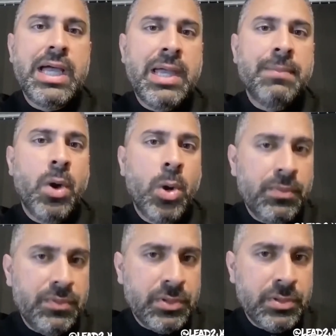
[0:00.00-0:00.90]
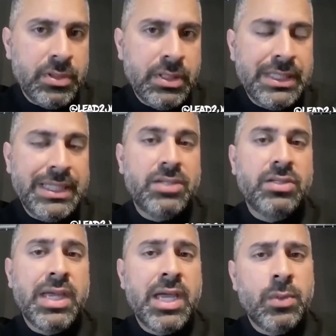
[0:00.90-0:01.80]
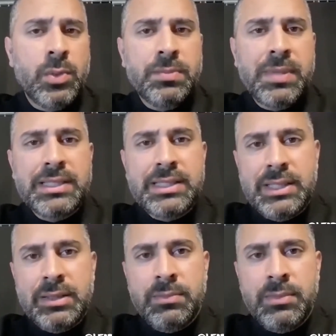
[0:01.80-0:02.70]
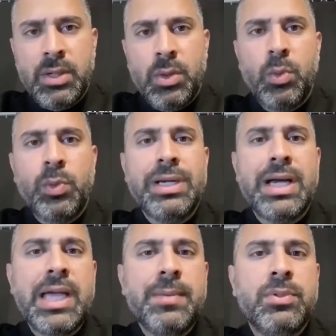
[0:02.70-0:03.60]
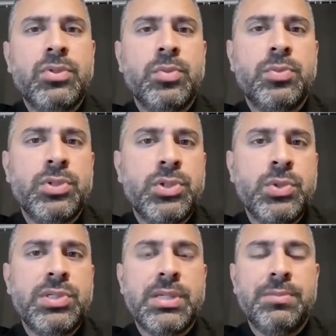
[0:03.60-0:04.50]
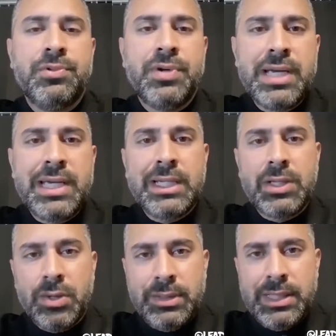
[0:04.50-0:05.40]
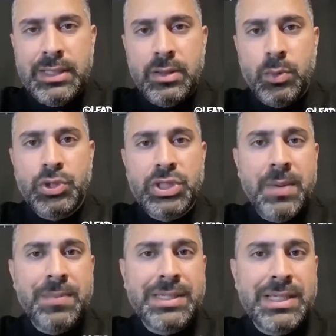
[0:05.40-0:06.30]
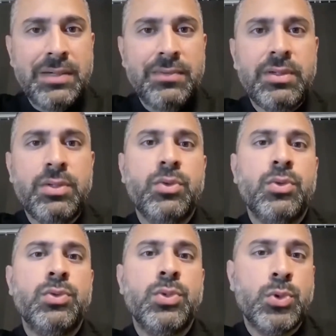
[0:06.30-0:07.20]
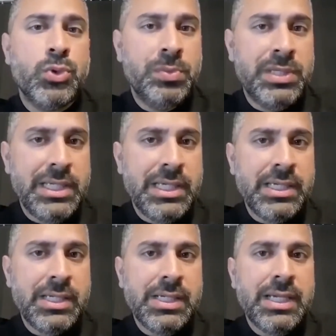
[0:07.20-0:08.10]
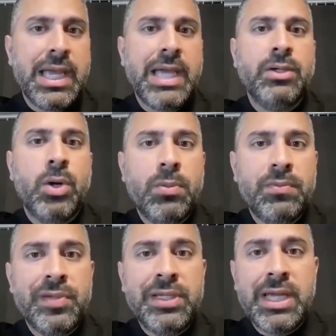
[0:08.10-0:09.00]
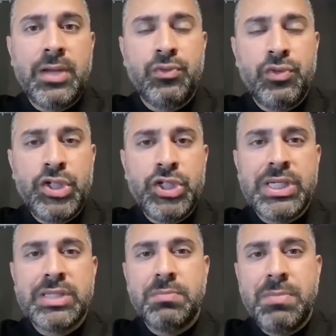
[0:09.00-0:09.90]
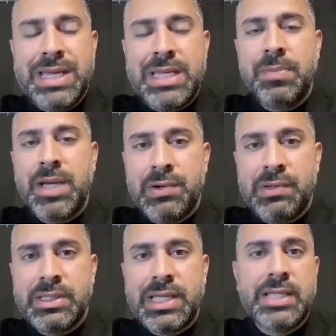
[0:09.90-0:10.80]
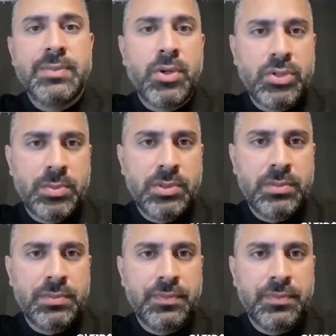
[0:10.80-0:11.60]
am hopeful that together with my team, we are able to produce some regular content which can be delivered through social media and hopefully can reach as many parents as possible.